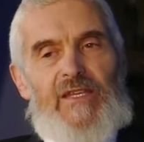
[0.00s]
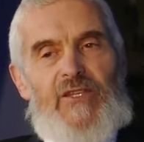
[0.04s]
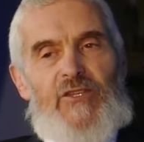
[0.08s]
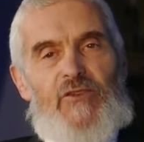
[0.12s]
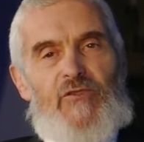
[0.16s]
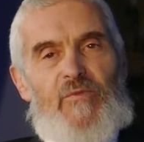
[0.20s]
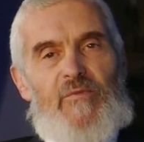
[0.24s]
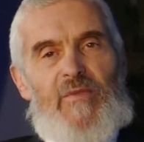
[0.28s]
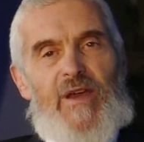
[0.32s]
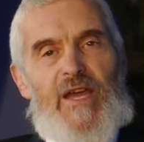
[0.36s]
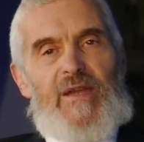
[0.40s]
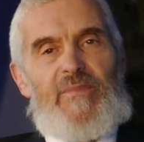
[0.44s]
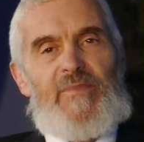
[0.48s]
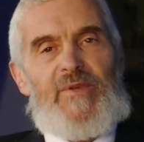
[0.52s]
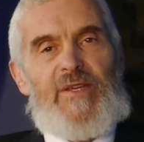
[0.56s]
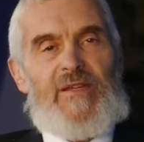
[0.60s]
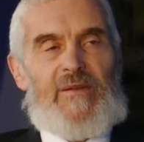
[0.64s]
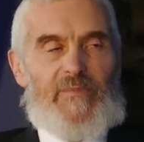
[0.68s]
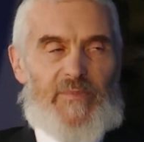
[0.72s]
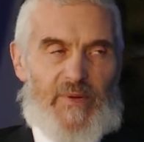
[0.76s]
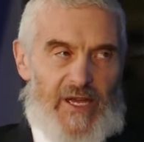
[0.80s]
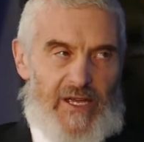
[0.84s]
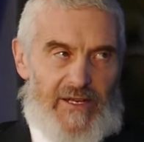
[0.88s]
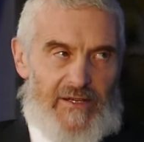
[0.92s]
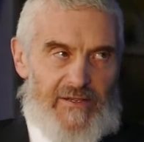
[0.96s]
You may be
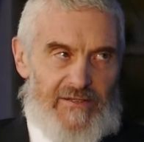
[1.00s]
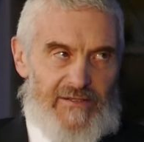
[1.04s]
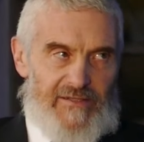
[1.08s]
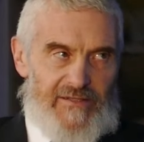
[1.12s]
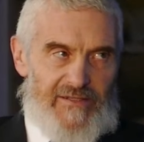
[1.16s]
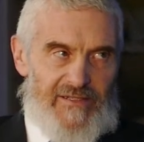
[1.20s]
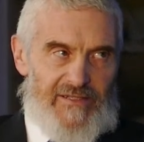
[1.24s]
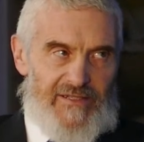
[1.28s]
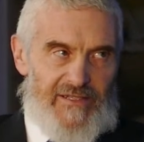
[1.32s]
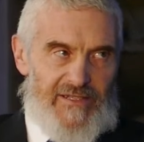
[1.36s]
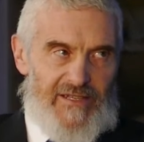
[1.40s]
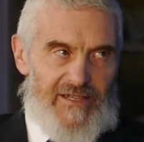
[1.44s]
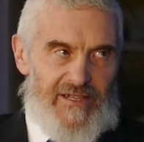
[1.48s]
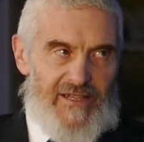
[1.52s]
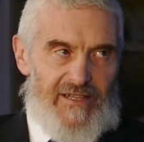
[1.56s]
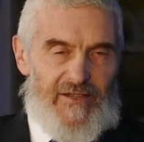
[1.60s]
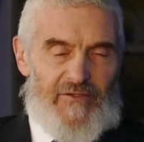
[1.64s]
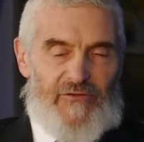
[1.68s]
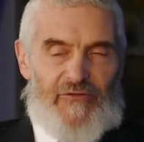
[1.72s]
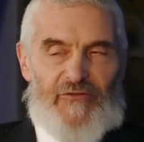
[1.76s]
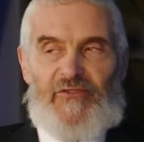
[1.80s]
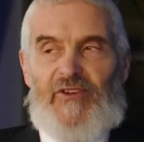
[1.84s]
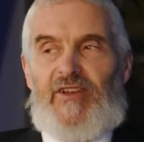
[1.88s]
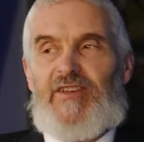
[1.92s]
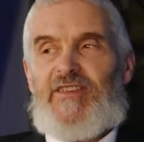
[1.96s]
in pain.
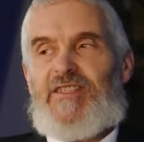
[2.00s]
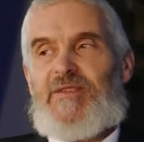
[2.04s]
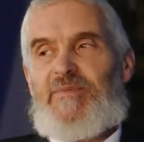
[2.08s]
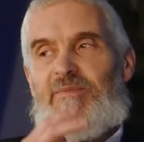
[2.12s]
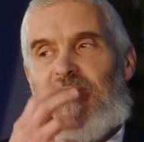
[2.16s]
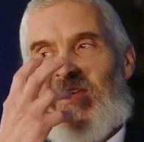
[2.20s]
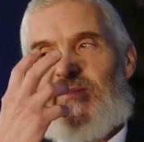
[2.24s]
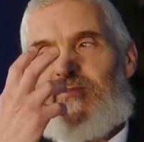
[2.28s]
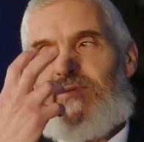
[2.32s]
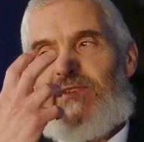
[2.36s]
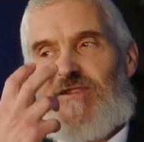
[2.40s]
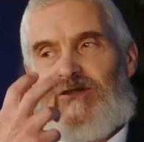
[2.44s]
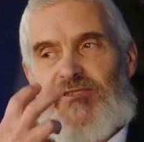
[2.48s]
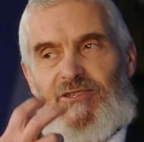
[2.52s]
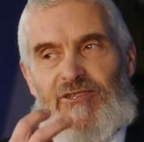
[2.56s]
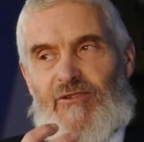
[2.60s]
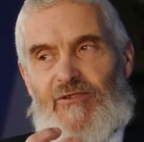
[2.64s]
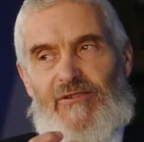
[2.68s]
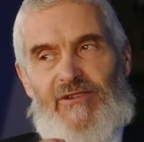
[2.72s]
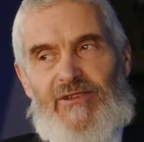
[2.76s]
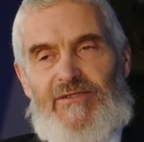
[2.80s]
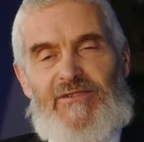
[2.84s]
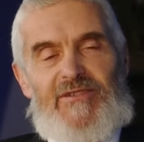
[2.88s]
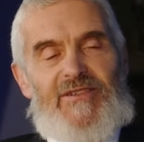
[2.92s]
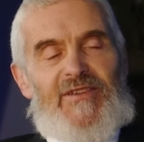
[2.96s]
The face may be
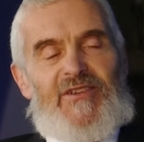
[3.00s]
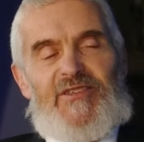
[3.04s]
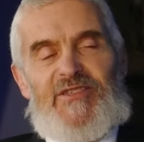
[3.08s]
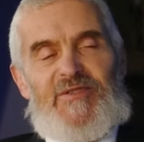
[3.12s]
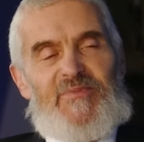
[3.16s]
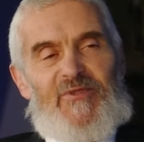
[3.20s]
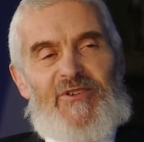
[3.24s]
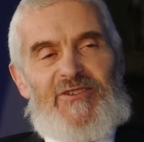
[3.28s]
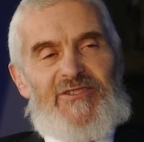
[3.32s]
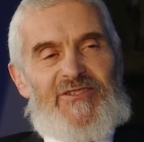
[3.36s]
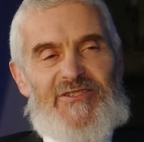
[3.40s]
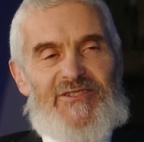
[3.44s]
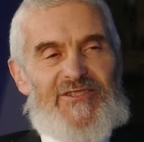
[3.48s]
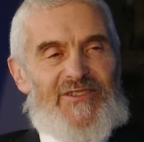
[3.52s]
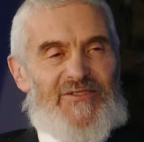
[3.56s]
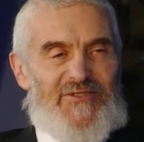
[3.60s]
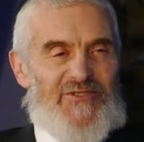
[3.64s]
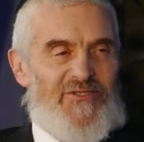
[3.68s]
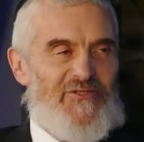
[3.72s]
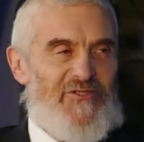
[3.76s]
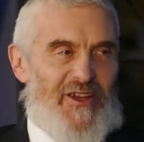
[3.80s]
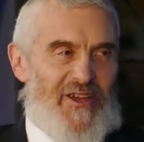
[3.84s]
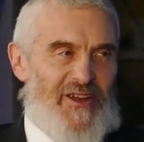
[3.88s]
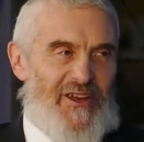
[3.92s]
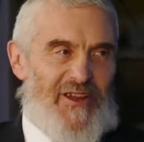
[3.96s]
showing expressions of
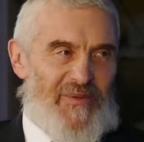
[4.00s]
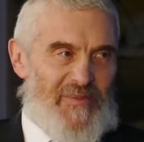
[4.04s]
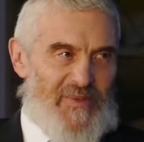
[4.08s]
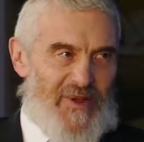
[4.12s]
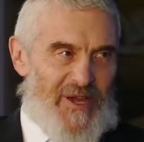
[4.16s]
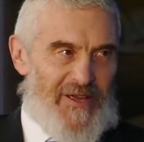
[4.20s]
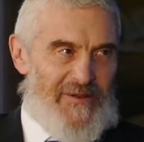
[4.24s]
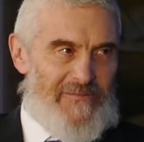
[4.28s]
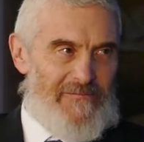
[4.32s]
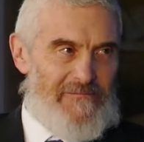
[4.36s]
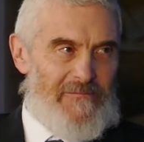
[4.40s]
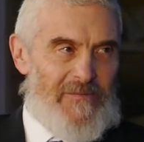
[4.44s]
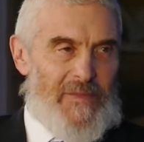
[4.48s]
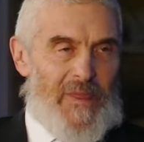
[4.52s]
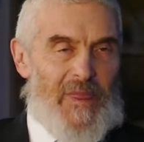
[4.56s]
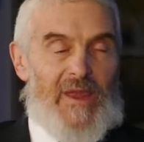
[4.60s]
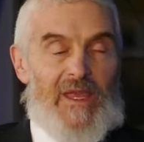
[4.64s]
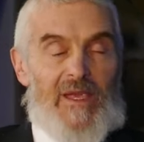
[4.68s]
strain and pain,